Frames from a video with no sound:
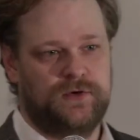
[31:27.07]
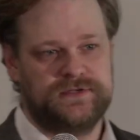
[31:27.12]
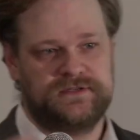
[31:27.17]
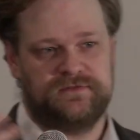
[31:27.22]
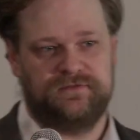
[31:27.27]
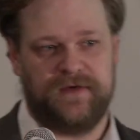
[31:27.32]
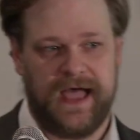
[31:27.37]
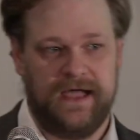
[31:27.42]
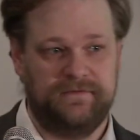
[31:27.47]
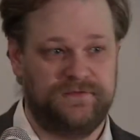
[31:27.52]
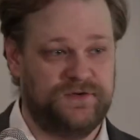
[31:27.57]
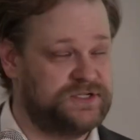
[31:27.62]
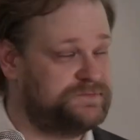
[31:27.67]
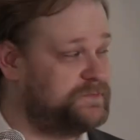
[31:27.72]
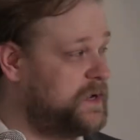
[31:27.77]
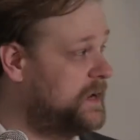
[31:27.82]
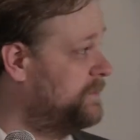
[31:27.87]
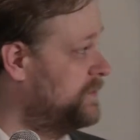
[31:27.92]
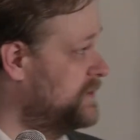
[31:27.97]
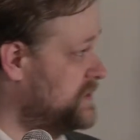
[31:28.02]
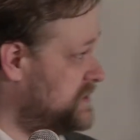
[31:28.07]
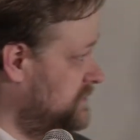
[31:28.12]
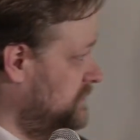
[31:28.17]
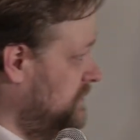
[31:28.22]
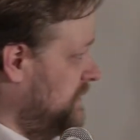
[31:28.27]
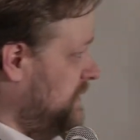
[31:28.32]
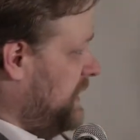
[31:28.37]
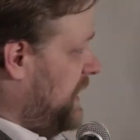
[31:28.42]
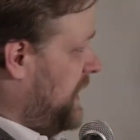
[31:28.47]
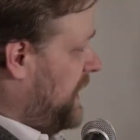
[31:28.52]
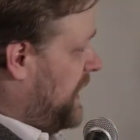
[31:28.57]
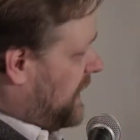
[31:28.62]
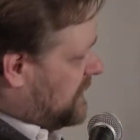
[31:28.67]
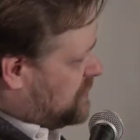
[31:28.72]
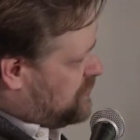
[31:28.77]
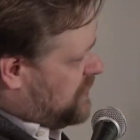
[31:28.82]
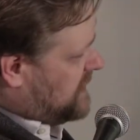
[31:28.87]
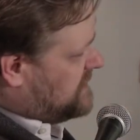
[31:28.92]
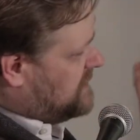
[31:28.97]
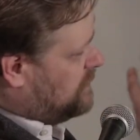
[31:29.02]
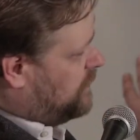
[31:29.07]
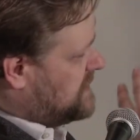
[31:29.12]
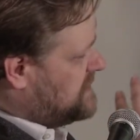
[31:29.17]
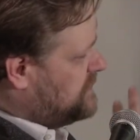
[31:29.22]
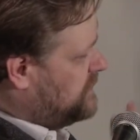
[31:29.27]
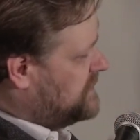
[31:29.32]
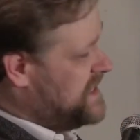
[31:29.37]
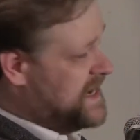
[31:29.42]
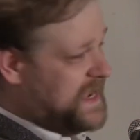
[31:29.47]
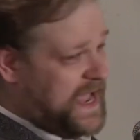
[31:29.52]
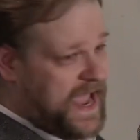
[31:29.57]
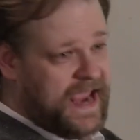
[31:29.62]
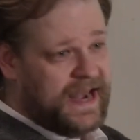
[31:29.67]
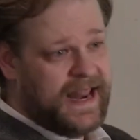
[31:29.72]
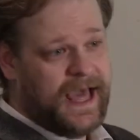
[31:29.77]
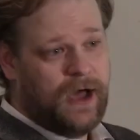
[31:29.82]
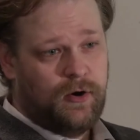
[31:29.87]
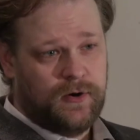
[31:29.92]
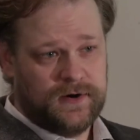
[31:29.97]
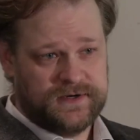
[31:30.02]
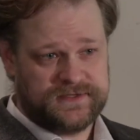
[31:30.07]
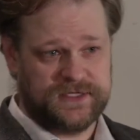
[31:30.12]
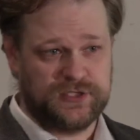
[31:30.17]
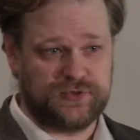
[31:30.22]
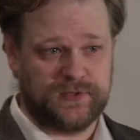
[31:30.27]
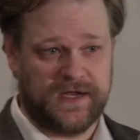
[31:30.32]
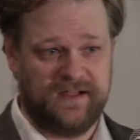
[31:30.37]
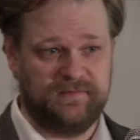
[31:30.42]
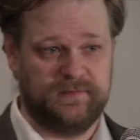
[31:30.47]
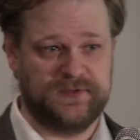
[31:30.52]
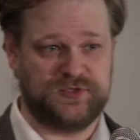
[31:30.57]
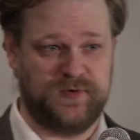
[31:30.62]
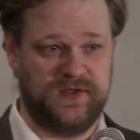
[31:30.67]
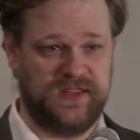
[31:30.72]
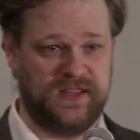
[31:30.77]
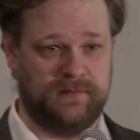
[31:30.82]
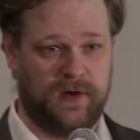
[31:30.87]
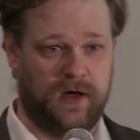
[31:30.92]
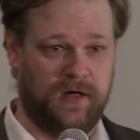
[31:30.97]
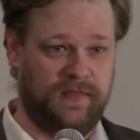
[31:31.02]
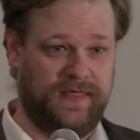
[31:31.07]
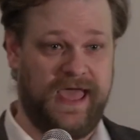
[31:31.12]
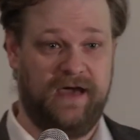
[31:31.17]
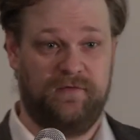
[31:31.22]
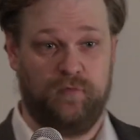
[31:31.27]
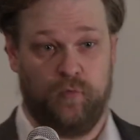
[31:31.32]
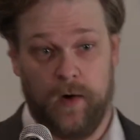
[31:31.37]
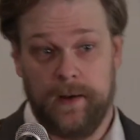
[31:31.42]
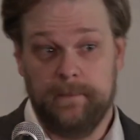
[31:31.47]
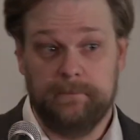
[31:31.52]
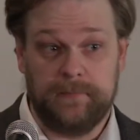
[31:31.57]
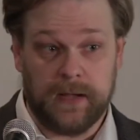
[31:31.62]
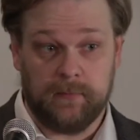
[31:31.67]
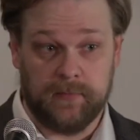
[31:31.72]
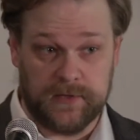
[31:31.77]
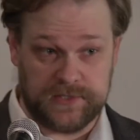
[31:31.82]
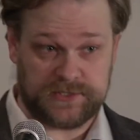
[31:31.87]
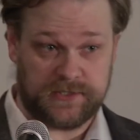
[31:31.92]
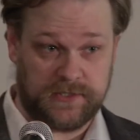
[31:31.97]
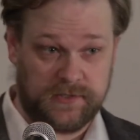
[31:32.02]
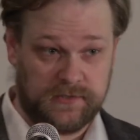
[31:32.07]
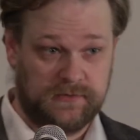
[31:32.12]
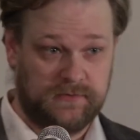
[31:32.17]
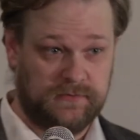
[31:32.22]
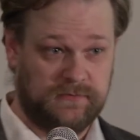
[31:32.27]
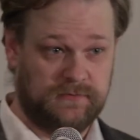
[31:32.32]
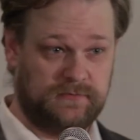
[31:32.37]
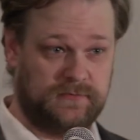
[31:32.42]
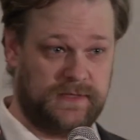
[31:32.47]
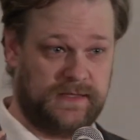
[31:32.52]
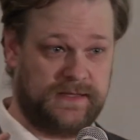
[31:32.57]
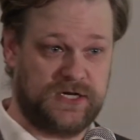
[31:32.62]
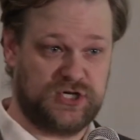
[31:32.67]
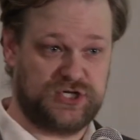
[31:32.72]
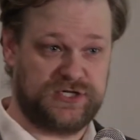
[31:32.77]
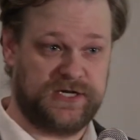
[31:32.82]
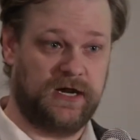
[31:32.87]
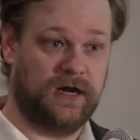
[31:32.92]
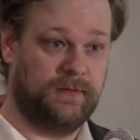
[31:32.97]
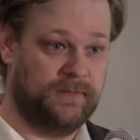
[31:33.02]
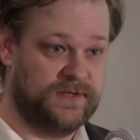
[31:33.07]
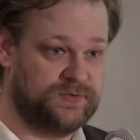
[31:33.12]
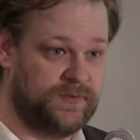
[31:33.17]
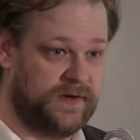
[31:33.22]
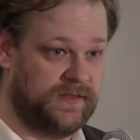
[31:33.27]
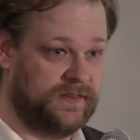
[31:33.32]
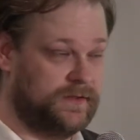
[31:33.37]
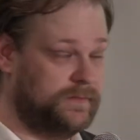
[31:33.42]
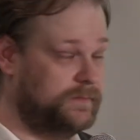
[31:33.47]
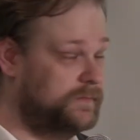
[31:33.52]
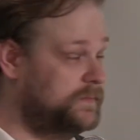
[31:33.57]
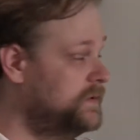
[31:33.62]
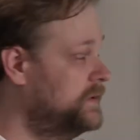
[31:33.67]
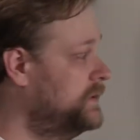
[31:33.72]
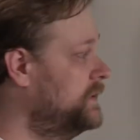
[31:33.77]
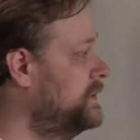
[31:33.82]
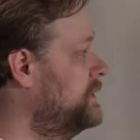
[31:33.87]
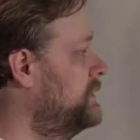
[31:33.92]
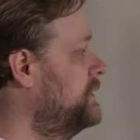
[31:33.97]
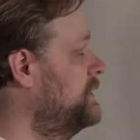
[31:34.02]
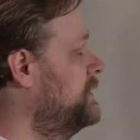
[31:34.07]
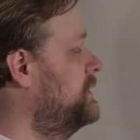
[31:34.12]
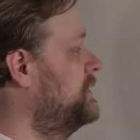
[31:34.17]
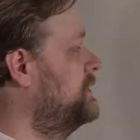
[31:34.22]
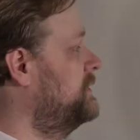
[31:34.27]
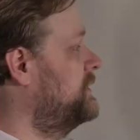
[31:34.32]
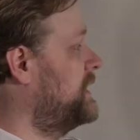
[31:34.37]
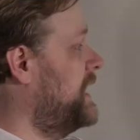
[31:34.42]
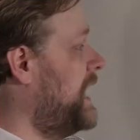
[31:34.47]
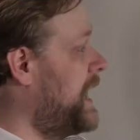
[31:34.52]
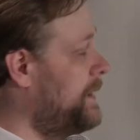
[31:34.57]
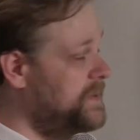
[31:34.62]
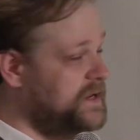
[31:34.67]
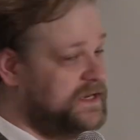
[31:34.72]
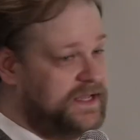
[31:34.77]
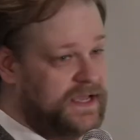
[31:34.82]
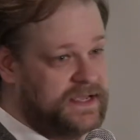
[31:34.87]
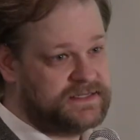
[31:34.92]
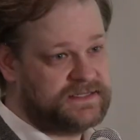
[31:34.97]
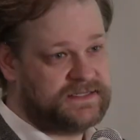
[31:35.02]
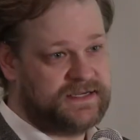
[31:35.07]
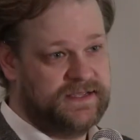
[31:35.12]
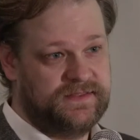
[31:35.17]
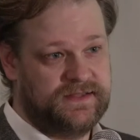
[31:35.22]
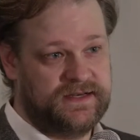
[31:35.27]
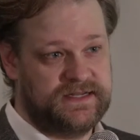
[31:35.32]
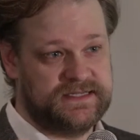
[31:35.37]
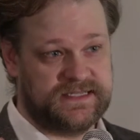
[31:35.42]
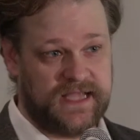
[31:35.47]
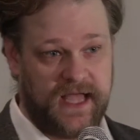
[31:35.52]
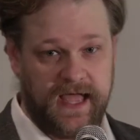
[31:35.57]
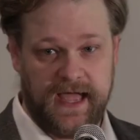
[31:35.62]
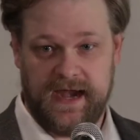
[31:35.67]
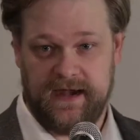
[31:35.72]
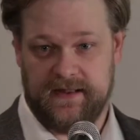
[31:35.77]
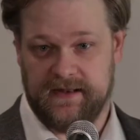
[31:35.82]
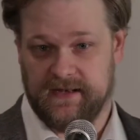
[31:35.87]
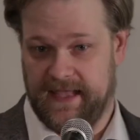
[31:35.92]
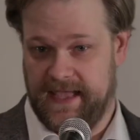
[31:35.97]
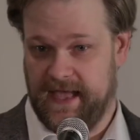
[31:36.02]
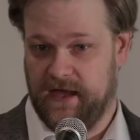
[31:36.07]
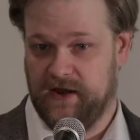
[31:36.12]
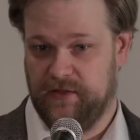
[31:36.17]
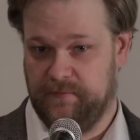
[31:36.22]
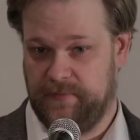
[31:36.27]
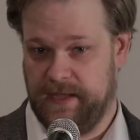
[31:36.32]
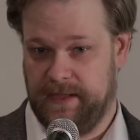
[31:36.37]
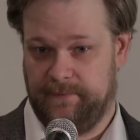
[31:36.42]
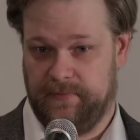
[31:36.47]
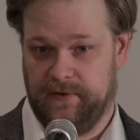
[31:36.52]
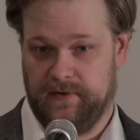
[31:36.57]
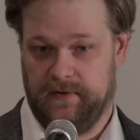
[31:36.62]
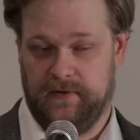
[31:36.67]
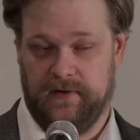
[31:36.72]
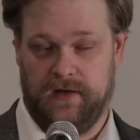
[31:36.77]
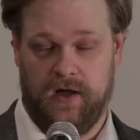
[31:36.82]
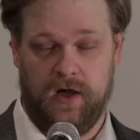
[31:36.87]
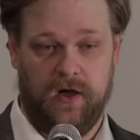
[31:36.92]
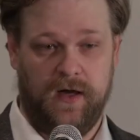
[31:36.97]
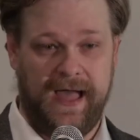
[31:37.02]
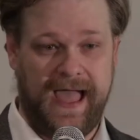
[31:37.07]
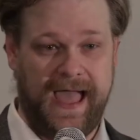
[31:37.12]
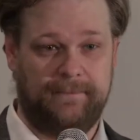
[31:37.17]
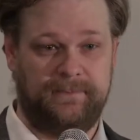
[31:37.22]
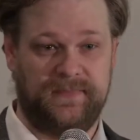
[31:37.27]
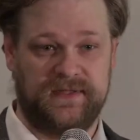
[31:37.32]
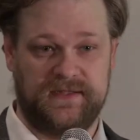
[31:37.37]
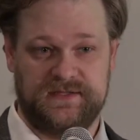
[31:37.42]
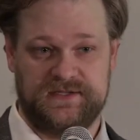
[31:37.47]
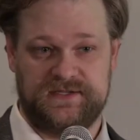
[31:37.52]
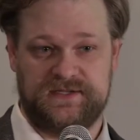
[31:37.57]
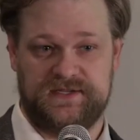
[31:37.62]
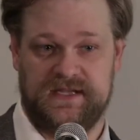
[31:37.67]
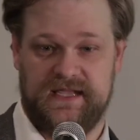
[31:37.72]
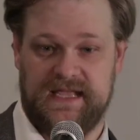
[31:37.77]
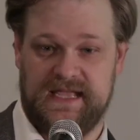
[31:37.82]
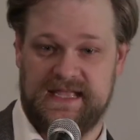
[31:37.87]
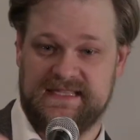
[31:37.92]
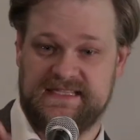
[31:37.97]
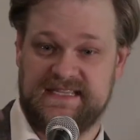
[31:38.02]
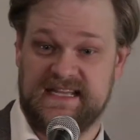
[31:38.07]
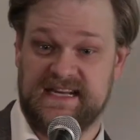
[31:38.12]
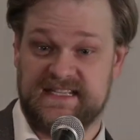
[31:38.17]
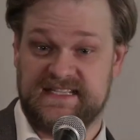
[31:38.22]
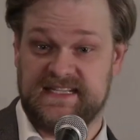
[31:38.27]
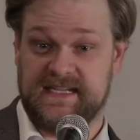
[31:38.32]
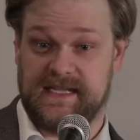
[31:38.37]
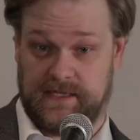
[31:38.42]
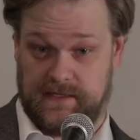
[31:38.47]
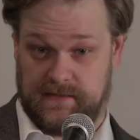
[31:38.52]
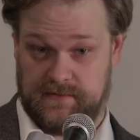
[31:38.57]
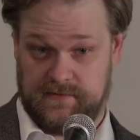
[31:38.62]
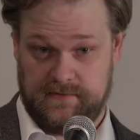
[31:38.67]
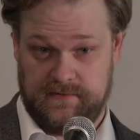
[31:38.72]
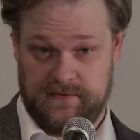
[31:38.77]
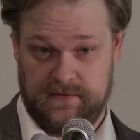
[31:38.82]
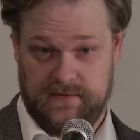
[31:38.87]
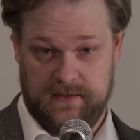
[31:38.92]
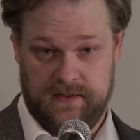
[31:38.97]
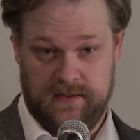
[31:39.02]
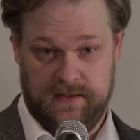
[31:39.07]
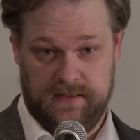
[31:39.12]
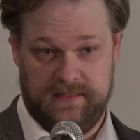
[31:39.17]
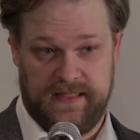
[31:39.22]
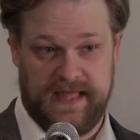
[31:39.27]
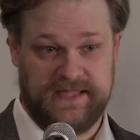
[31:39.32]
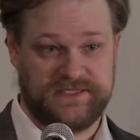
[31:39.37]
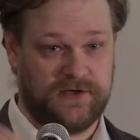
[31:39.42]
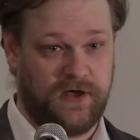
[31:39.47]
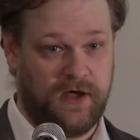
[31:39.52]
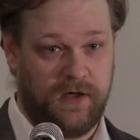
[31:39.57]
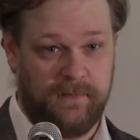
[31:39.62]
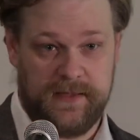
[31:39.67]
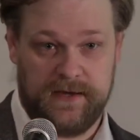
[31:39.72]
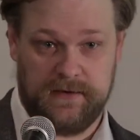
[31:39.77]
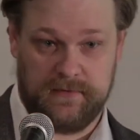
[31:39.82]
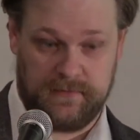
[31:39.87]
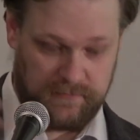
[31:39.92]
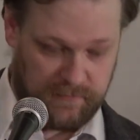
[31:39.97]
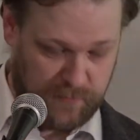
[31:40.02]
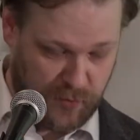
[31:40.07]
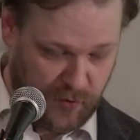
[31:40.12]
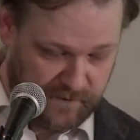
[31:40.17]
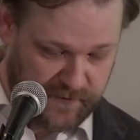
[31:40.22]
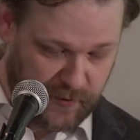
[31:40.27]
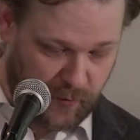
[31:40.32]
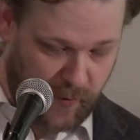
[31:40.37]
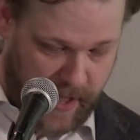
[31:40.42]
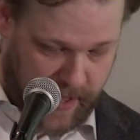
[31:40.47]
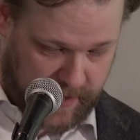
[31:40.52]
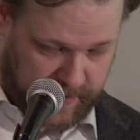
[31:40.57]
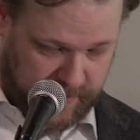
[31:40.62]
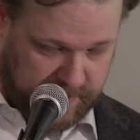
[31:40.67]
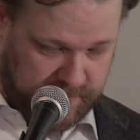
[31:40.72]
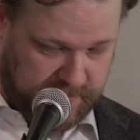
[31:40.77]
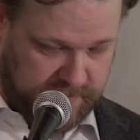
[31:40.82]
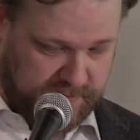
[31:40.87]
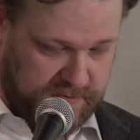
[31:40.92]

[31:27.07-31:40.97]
Those five newspapers, I tracked it once. It would take eight hours to drive between them all. They have one publisher that they share between them. The copy desk and the design and layout of the paper all happens in Tennessee, that's all been moved away.